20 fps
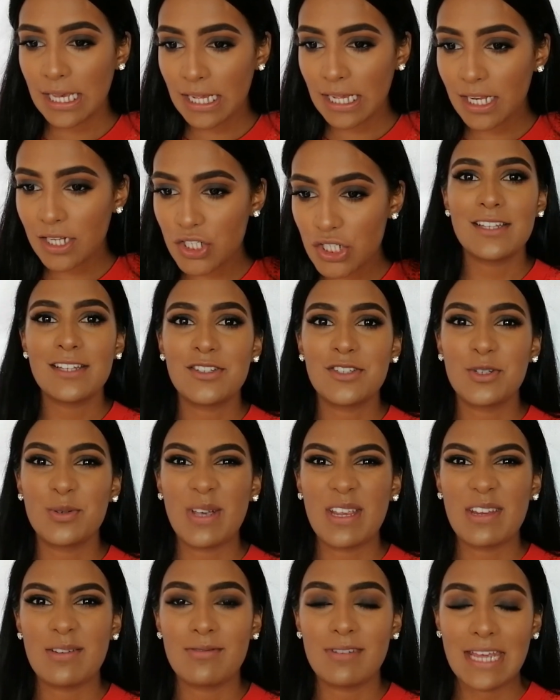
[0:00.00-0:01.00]
Go ahead and
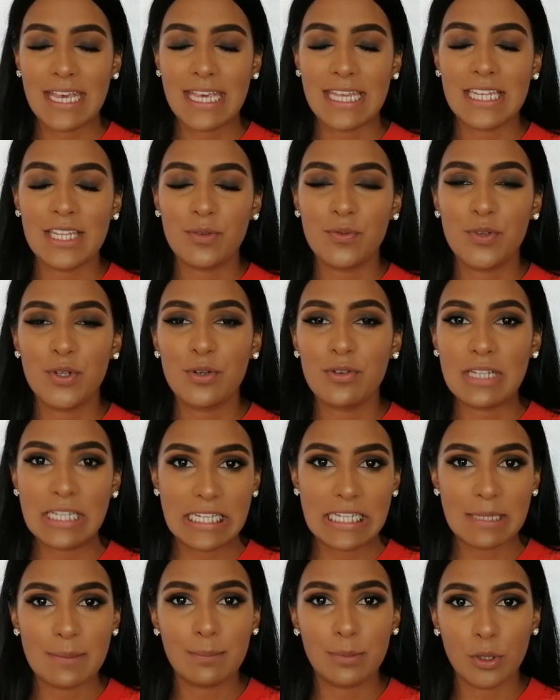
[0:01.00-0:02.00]
do a red if you're
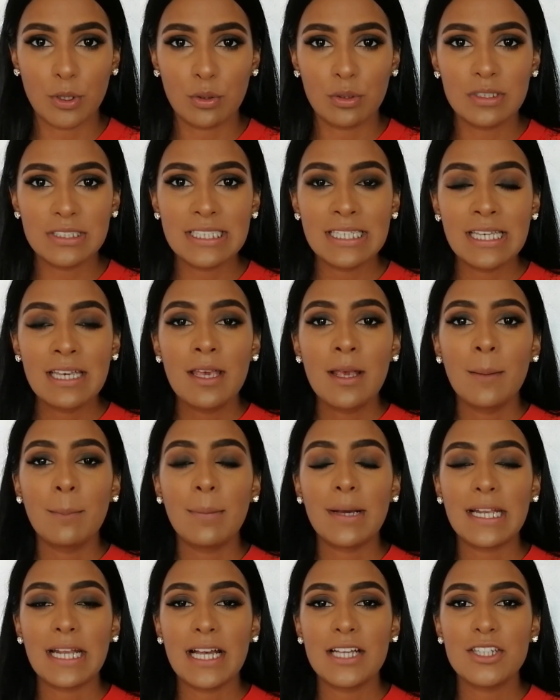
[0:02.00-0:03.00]
really bold,
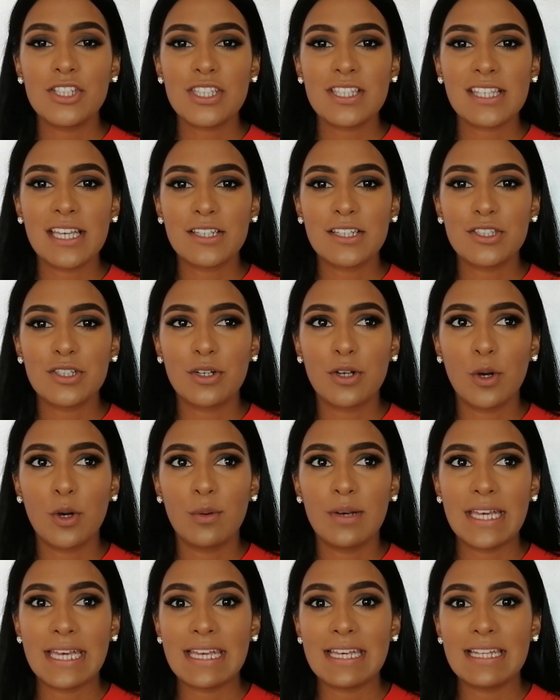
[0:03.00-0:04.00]
but I just like to
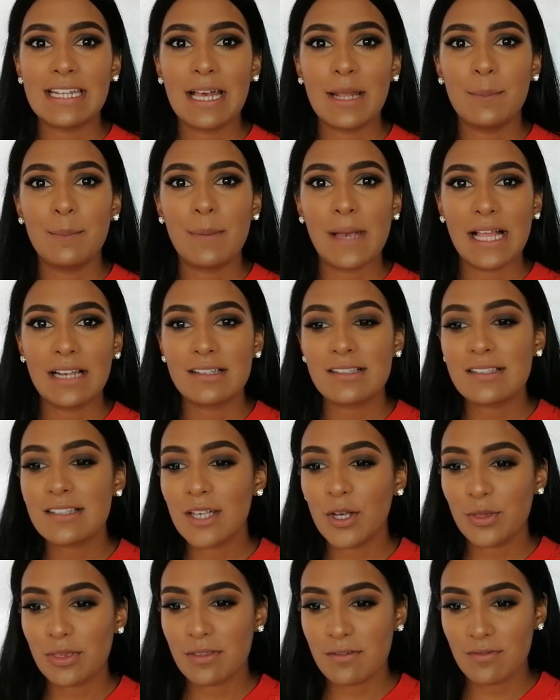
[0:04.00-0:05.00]
go ahead and
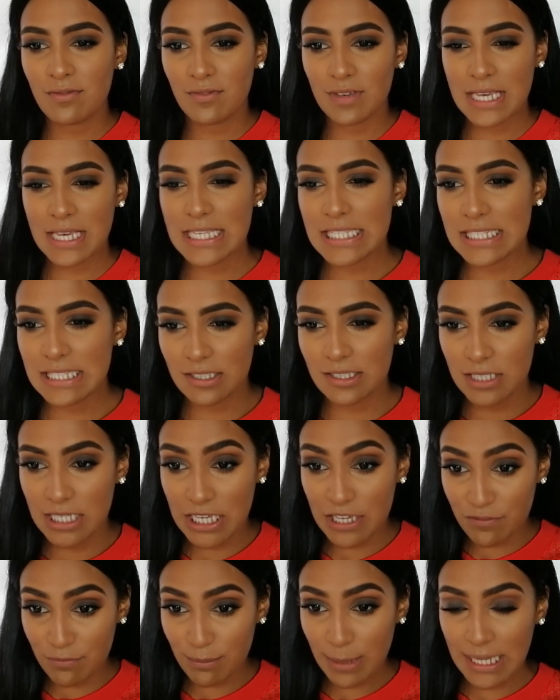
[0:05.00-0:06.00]
balance out the face.
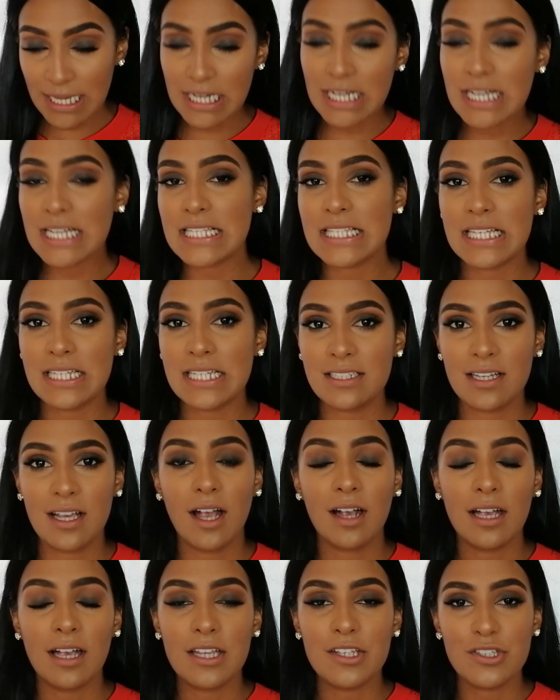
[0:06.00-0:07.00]
If my eyes are
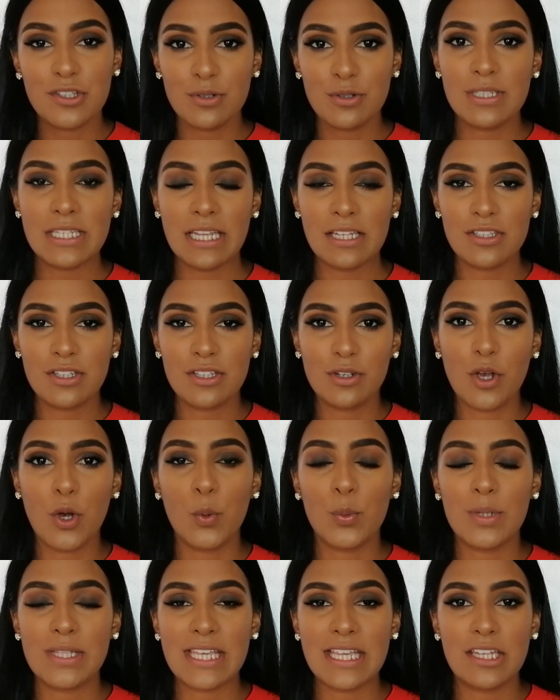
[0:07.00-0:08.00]
dark, I do tend to
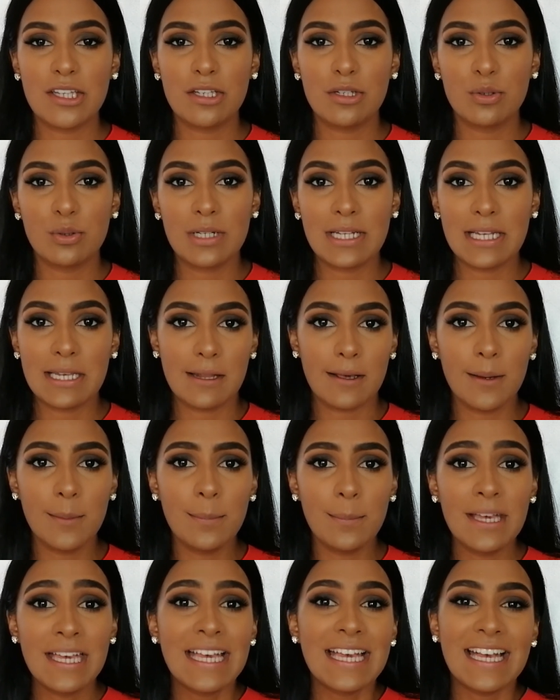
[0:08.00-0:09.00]
go with a nude
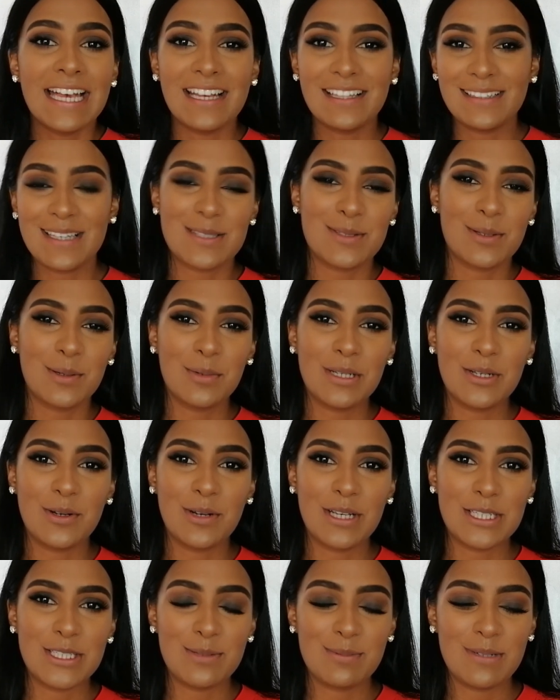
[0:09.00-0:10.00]
lip, and that's what
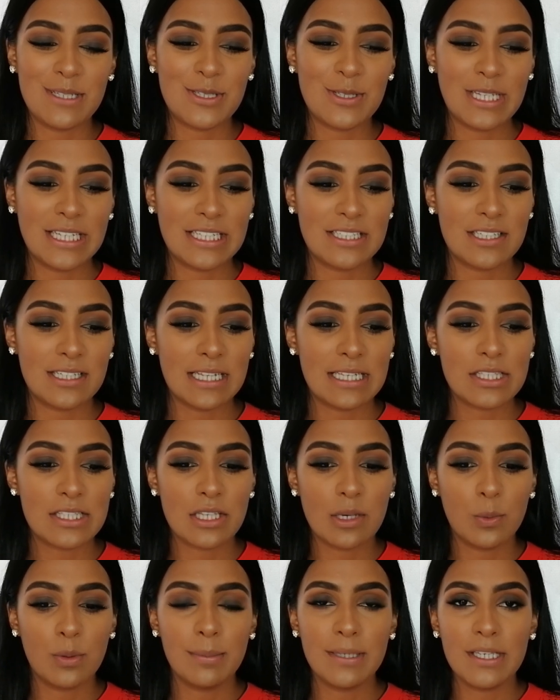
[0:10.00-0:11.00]
we're going to be doing
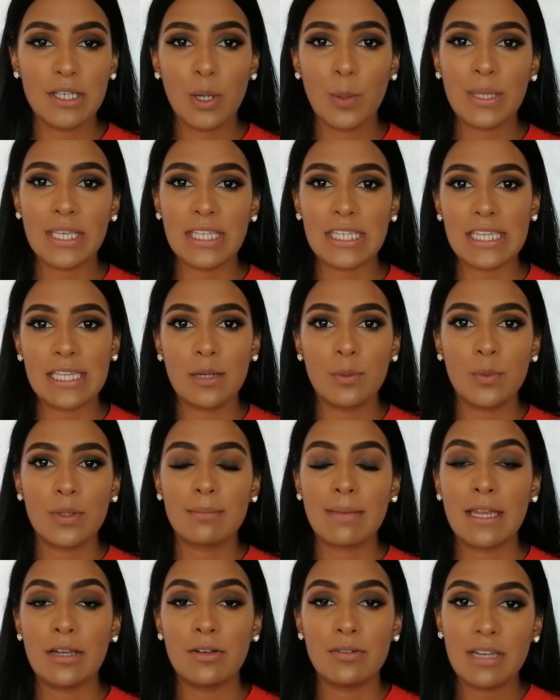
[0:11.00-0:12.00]
today. So I will be going in
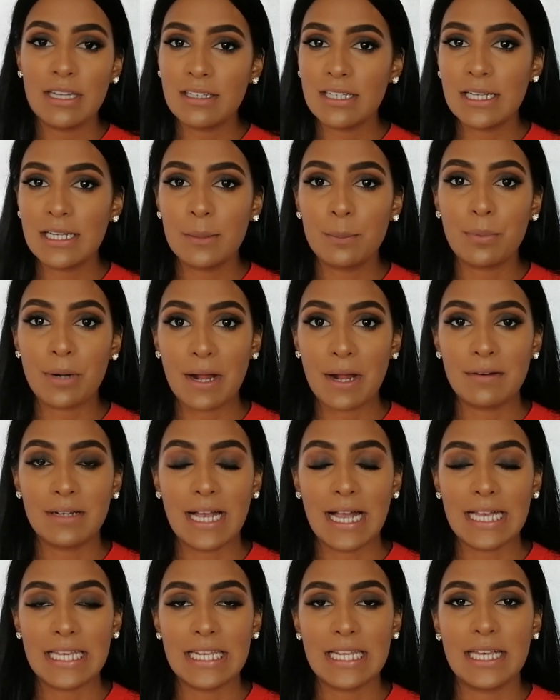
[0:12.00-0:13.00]
with my regular
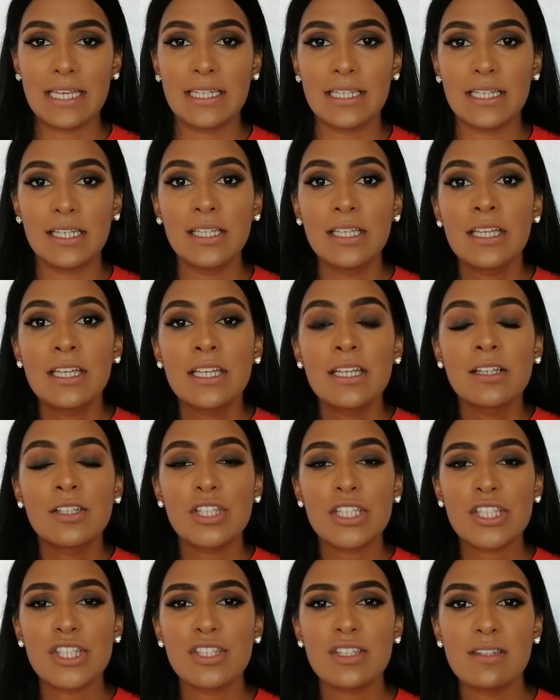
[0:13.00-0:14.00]
brown eyeliner
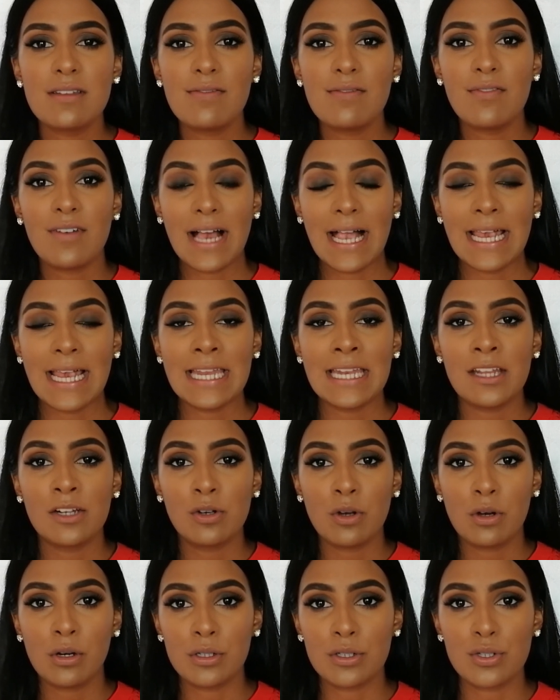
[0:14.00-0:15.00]
just to define
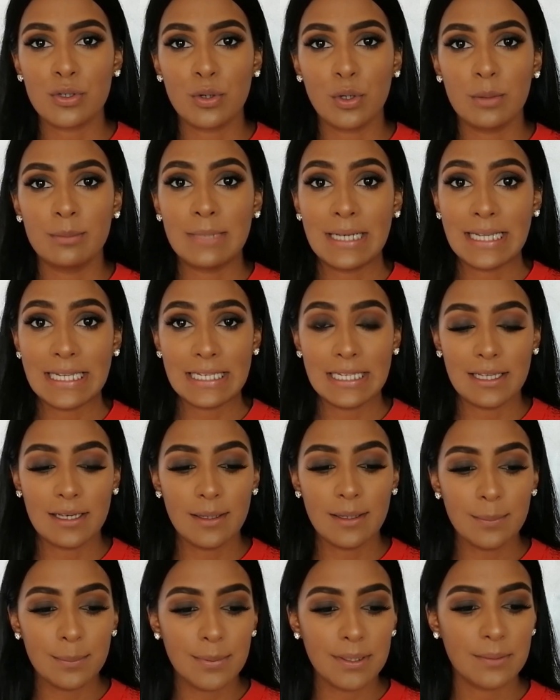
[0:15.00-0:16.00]
and contour my
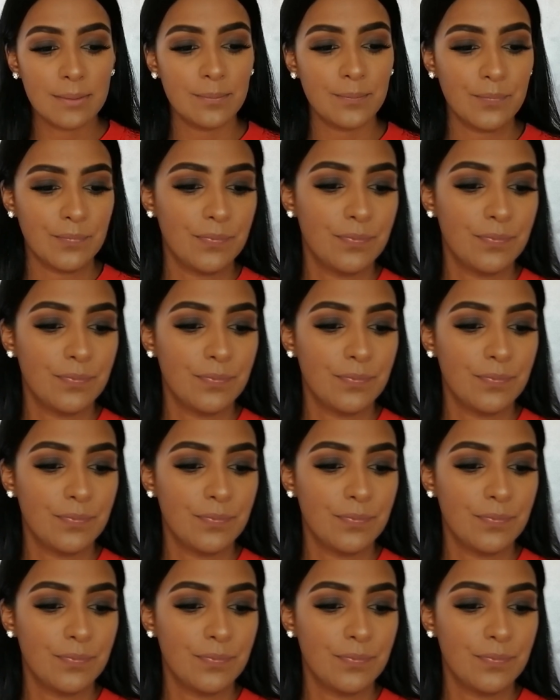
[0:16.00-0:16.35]
lip.